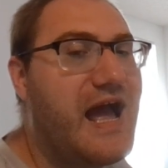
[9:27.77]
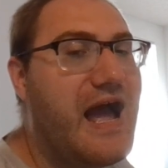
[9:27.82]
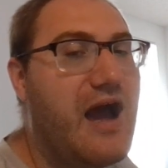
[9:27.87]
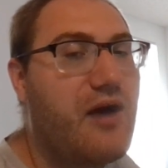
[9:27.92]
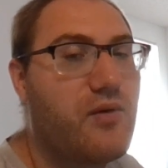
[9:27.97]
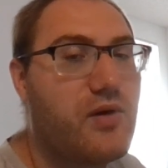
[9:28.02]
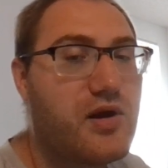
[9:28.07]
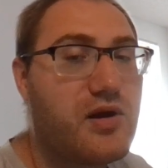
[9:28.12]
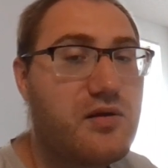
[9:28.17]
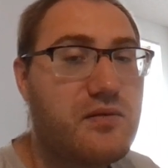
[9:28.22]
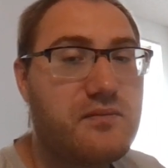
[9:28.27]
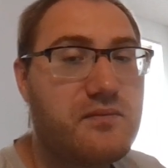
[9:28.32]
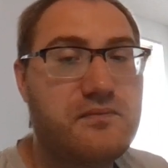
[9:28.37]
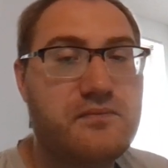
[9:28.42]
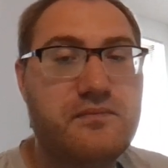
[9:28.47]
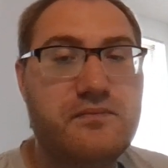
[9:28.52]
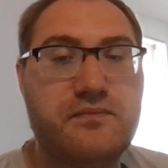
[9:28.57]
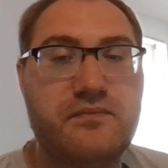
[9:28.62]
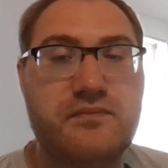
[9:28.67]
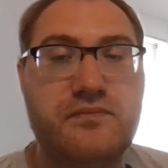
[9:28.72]
hour
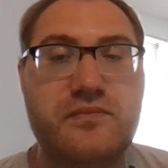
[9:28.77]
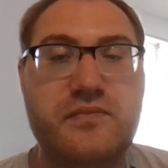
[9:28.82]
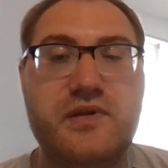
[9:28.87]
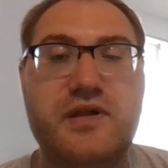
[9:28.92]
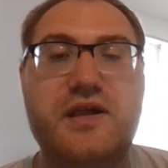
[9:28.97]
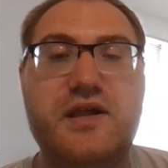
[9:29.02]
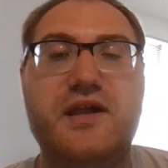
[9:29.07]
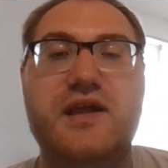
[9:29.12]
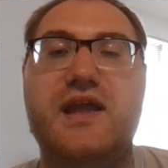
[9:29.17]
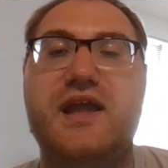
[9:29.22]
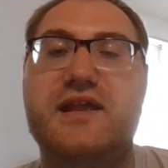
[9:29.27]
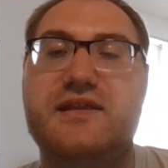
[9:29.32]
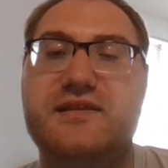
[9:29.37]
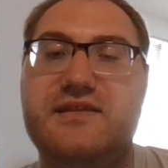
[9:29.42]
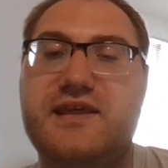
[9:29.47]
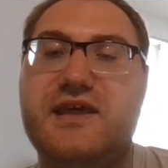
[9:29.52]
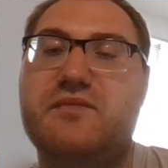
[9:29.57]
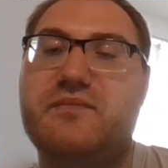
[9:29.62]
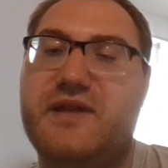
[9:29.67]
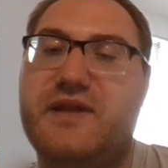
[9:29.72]

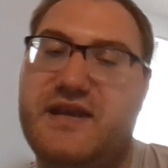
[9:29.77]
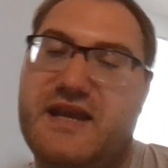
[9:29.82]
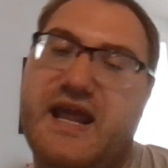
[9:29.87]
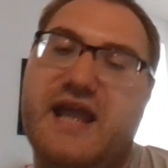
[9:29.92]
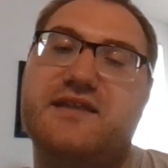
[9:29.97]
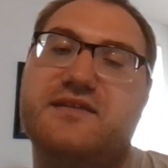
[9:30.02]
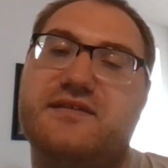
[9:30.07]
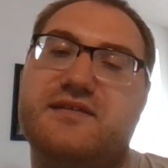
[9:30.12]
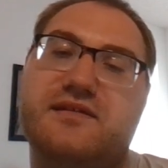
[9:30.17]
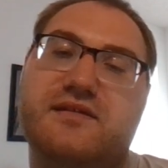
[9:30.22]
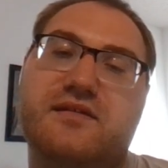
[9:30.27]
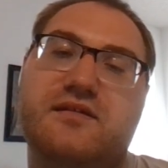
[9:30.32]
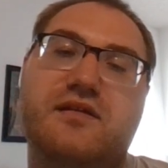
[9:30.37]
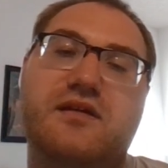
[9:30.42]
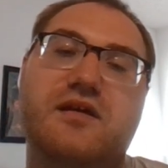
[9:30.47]
until midnight.